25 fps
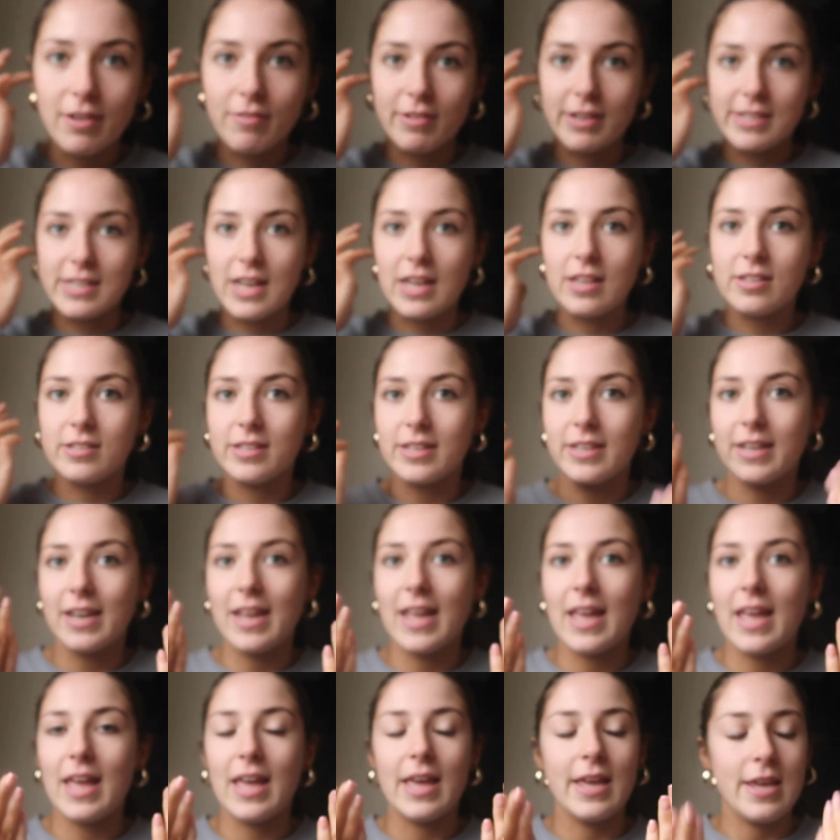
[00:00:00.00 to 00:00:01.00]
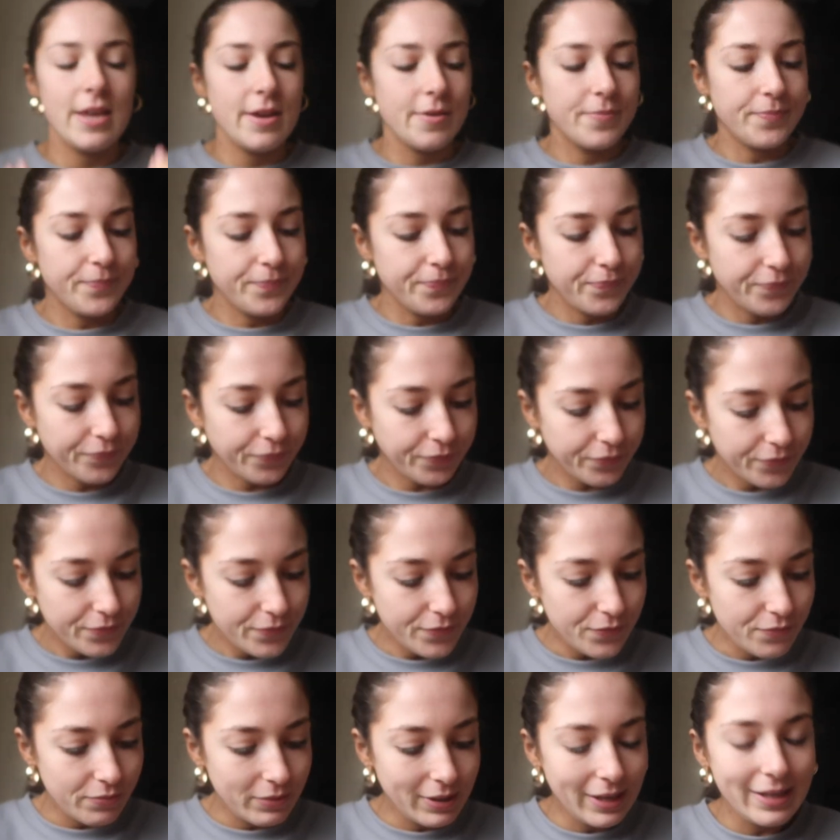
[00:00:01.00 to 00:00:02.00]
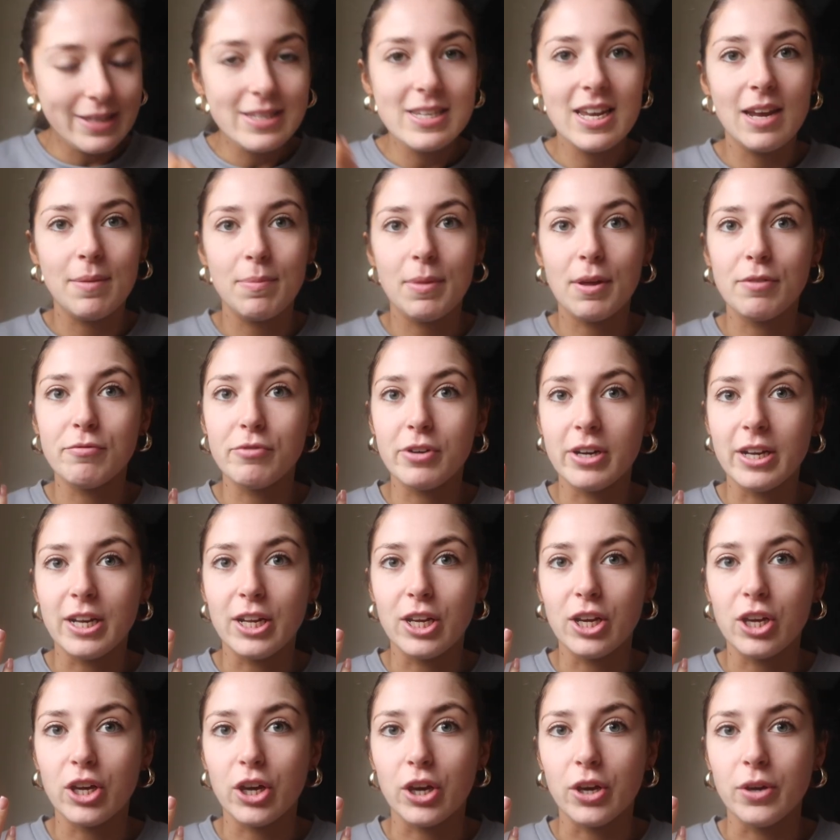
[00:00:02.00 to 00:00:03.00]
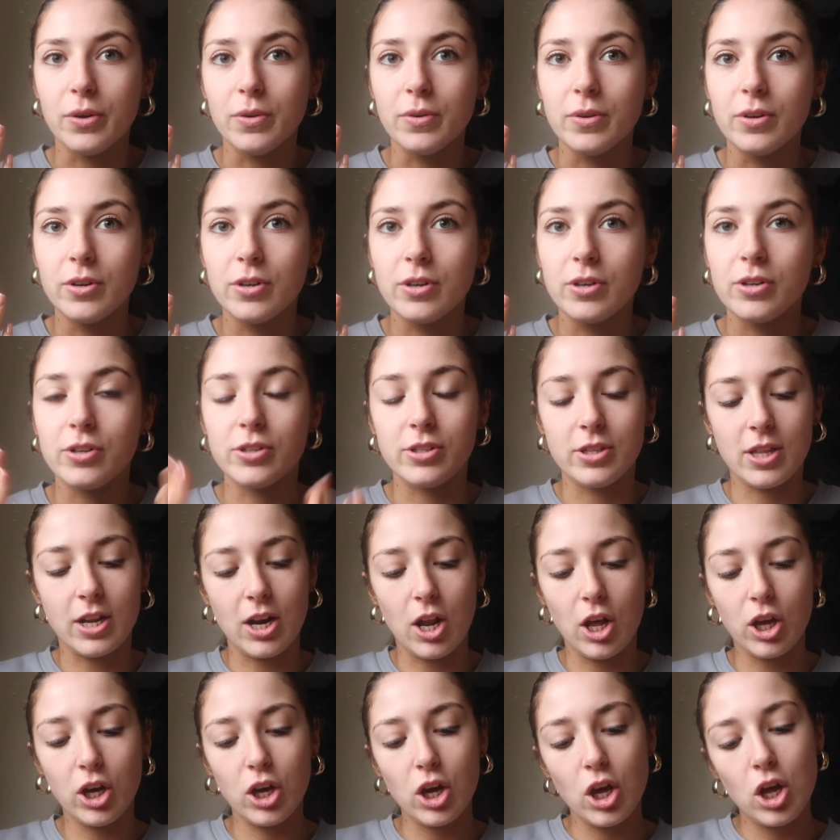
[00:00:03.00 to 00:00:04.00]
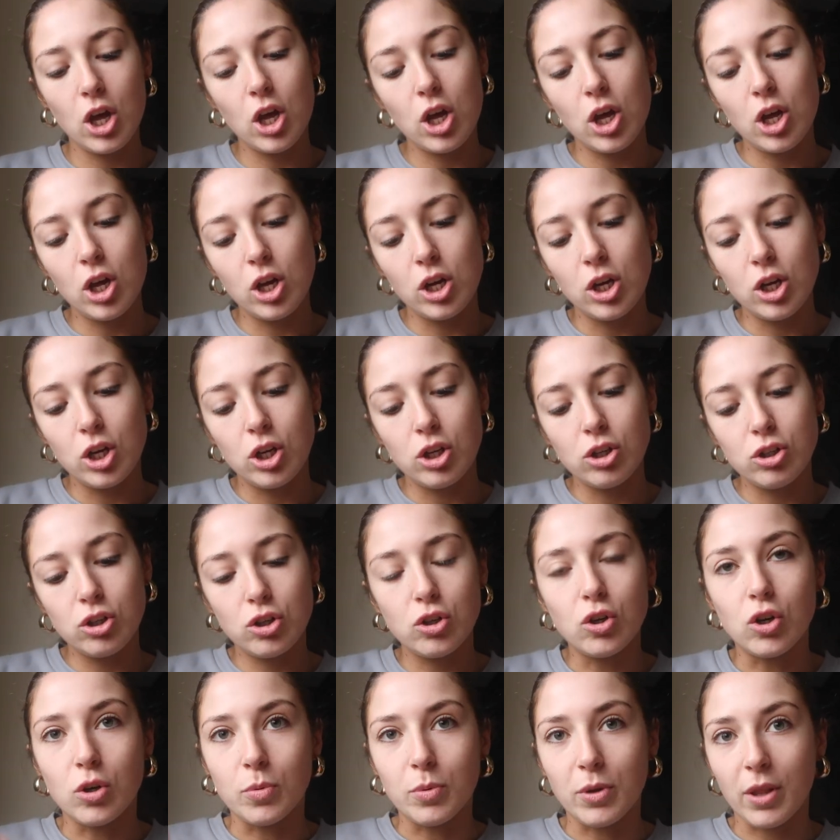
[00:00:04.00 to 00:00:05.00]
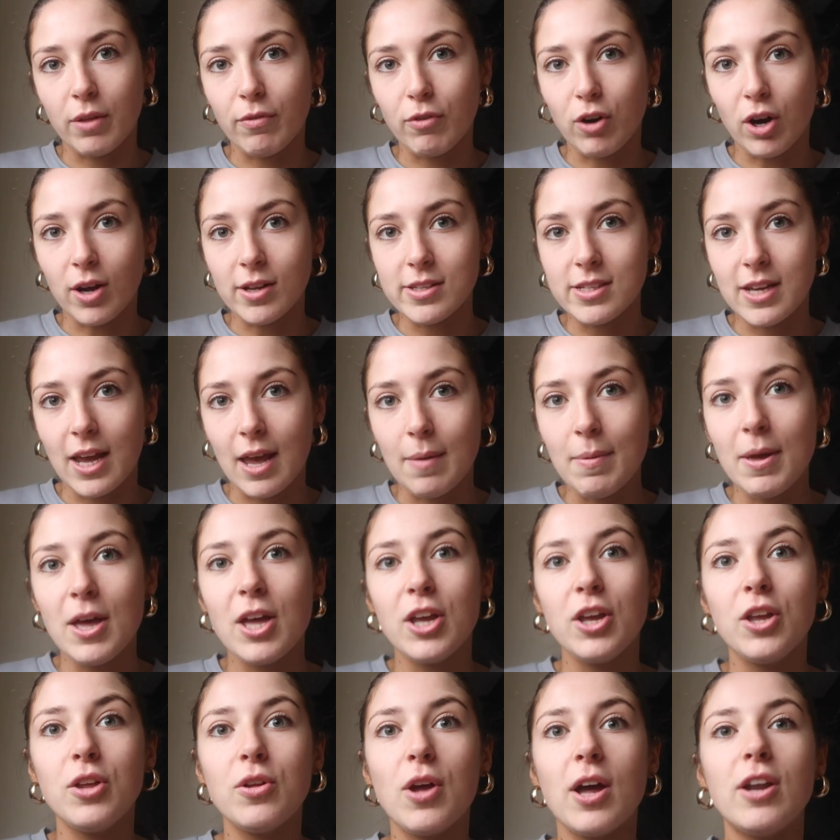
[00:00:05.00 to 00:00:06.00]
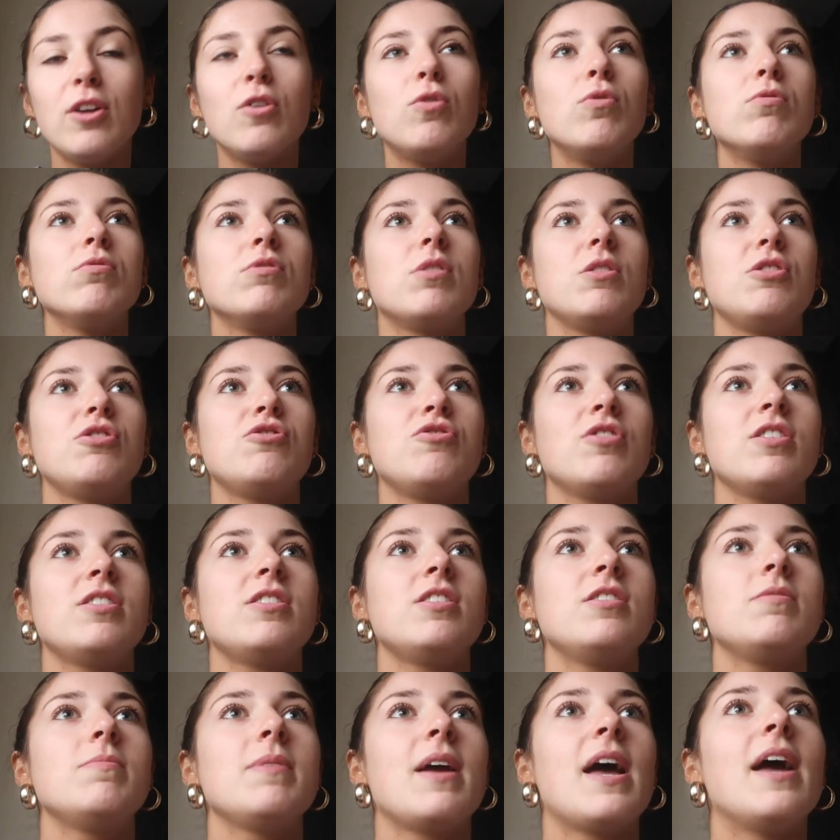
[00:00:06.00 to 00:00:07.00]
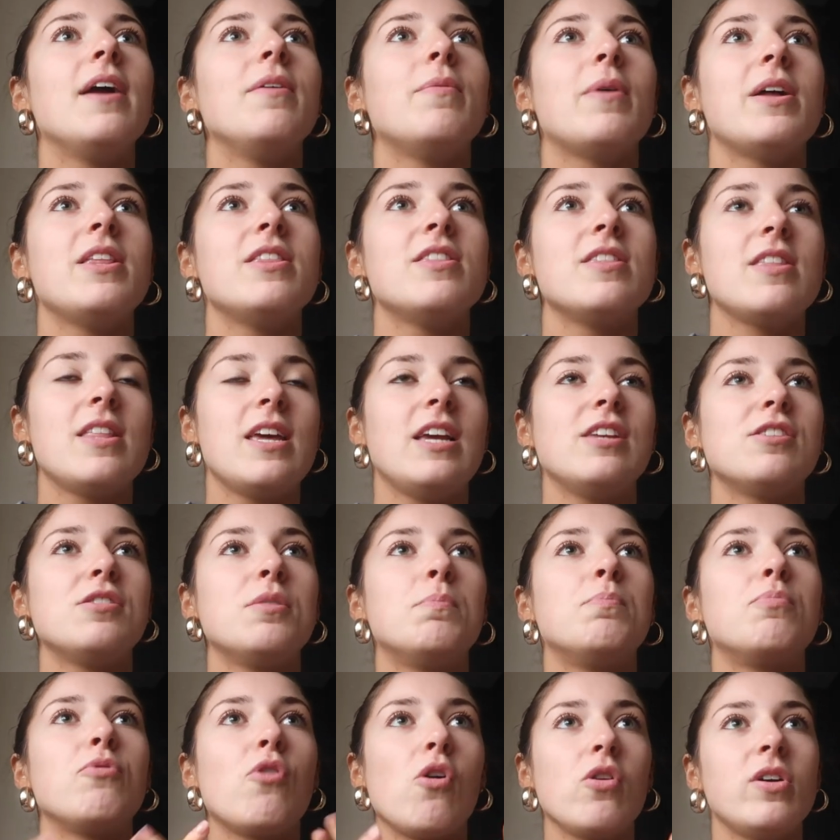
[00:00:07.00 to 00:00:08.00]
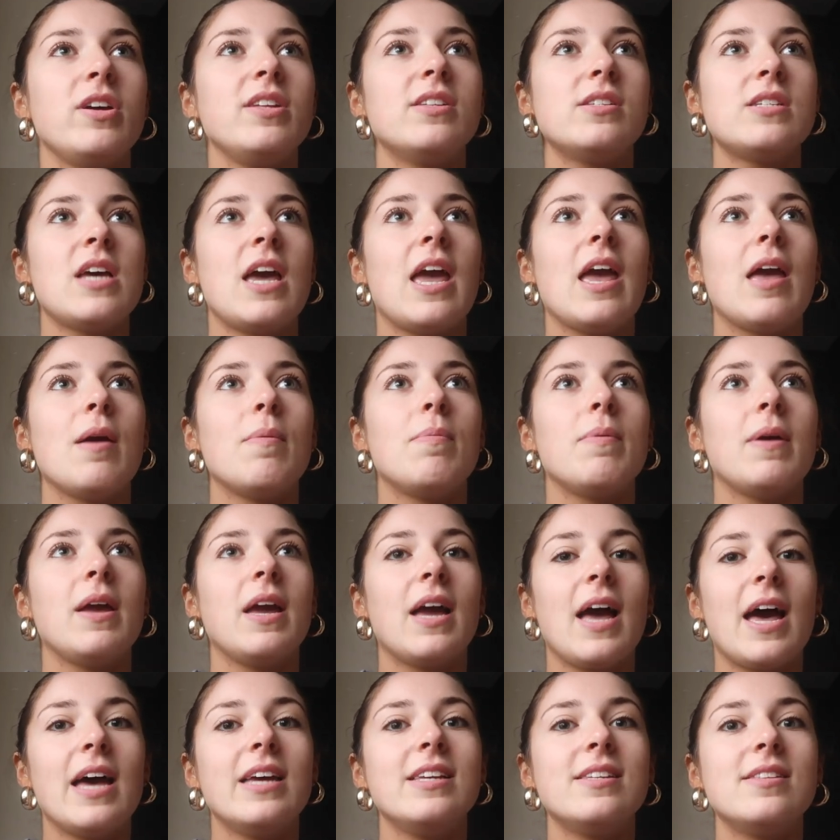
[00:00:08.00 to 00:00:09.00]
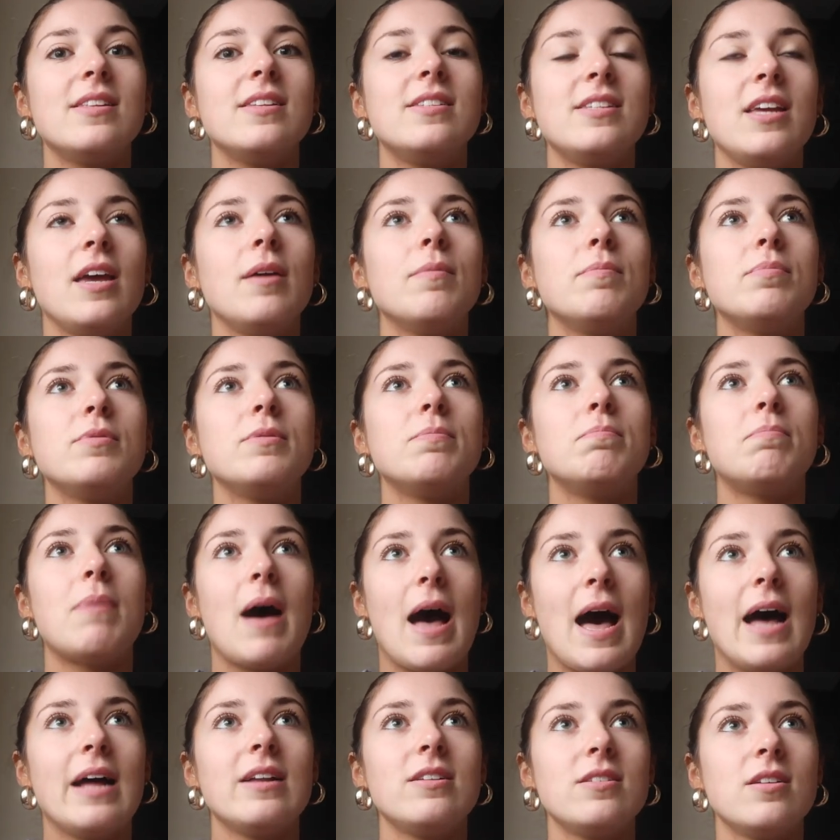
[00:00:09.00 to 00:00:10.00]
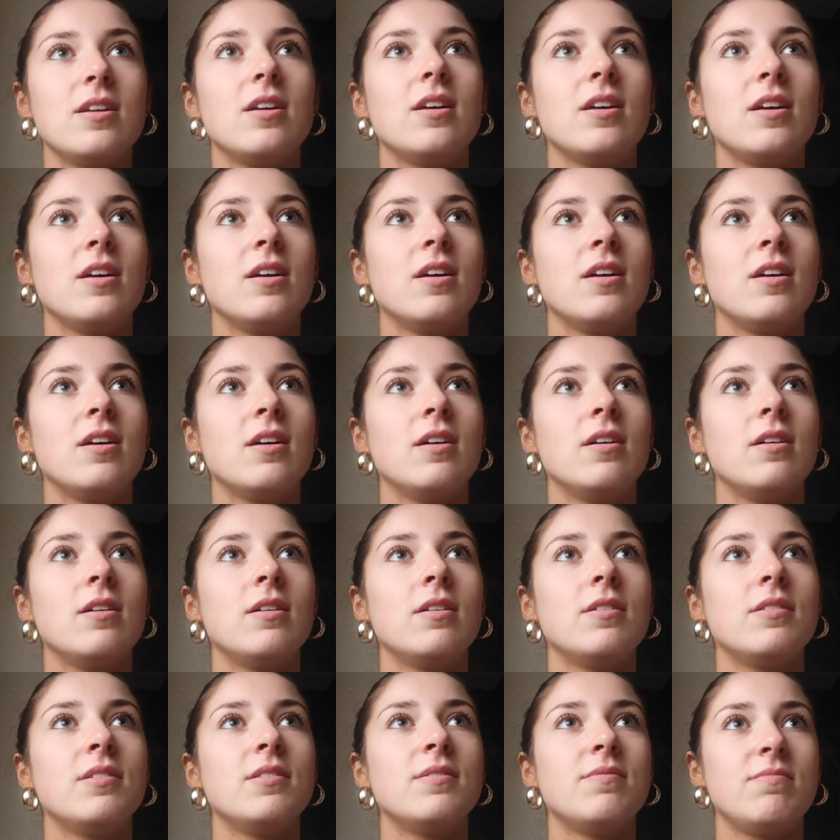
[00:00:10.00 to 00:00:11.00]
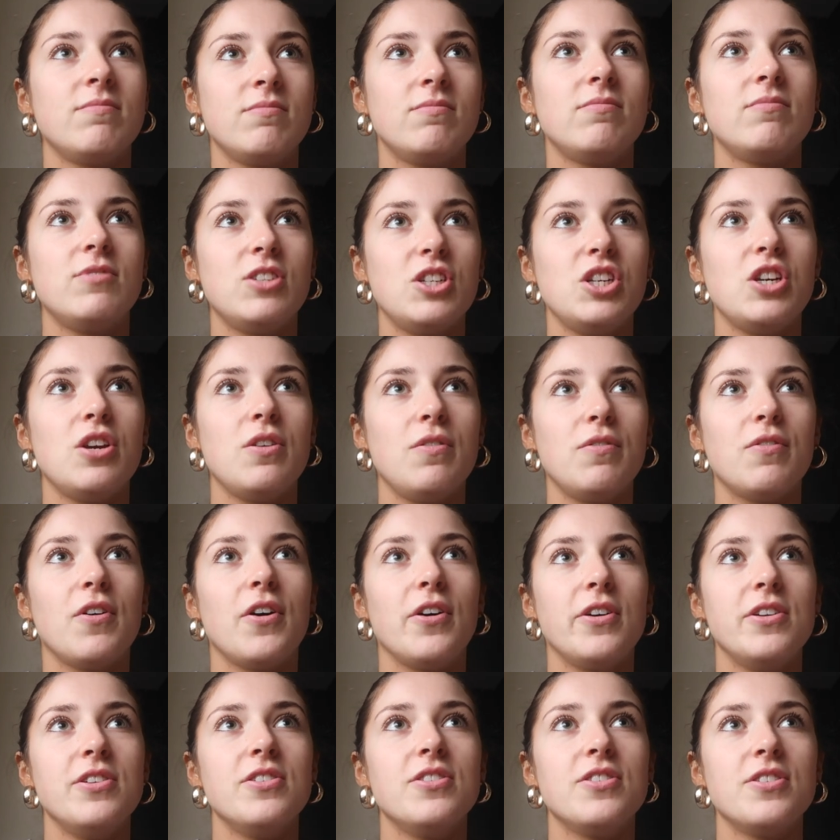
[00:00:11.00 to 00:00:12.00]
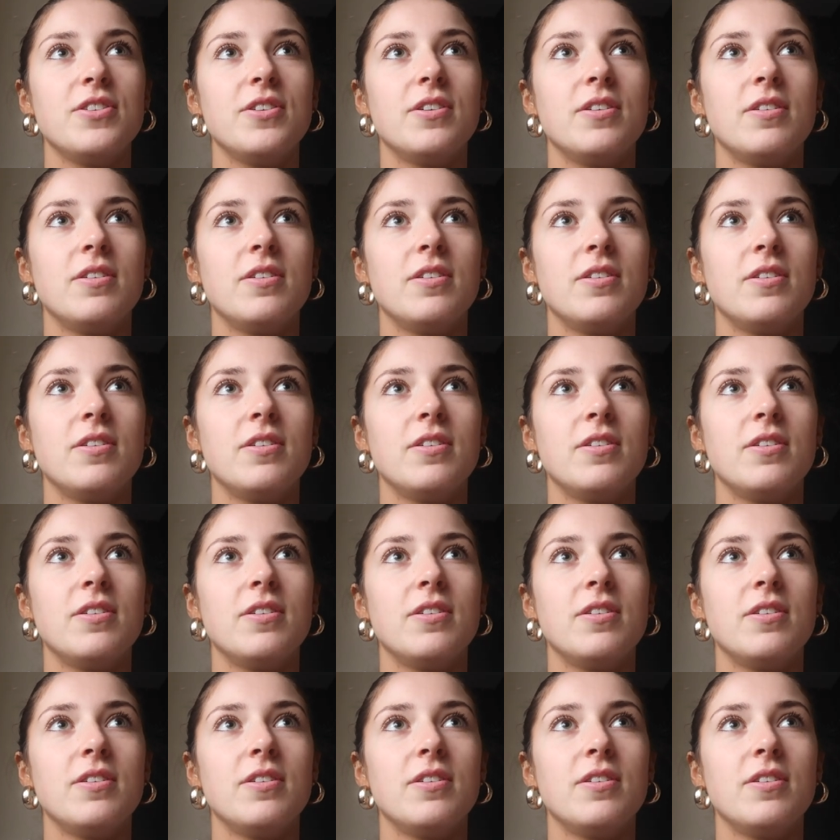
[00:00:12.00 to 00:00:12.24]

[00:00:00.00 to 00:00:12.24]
iridescent-y tip. They're really cute because they're like subtle, but they've got a tip. And also it stresses me out when it's a bright tip in case the tip's bad. Do you find?